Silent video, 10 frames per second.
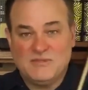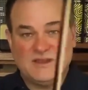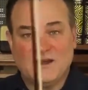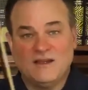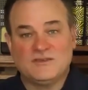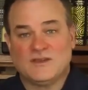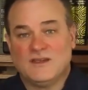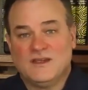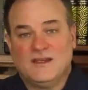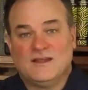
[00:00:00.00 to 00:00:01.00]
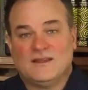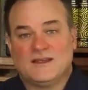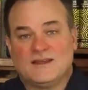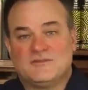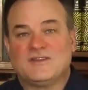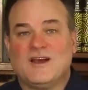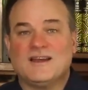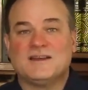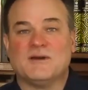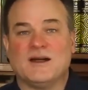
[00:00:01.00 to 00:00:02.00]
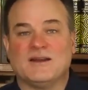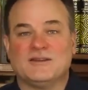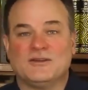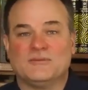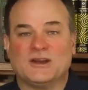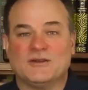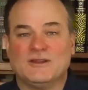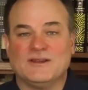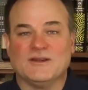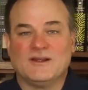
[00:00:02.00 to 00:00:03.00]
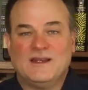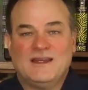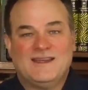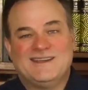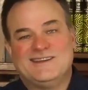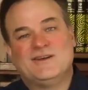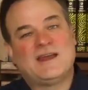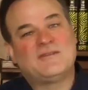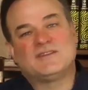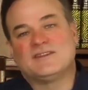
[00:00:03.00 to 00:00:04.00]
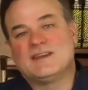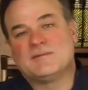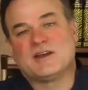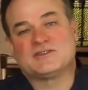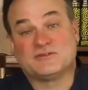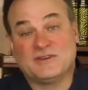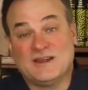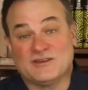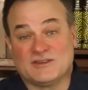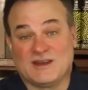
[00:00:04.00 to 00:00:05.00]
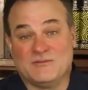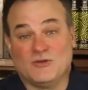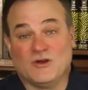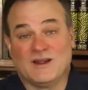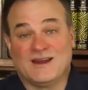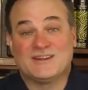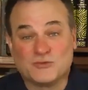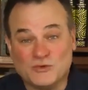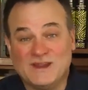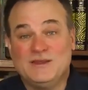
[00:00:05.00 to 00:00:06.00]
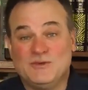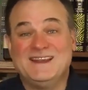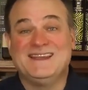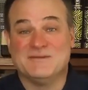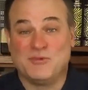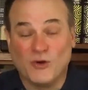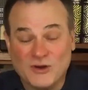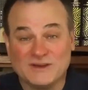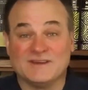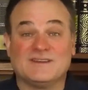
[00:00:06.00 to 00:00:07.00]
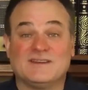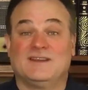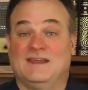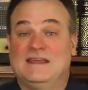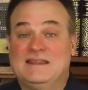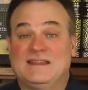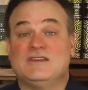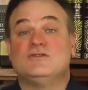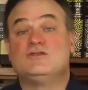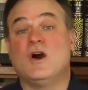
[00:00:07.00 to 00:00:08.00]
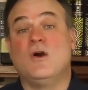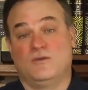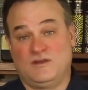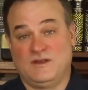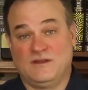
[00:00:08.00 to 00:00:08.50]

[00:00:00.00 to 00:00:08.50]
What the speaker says: Because, like I was talking about a little bit earlier, you don't have to think about your fingers anymore. And it's really, really important that you don't.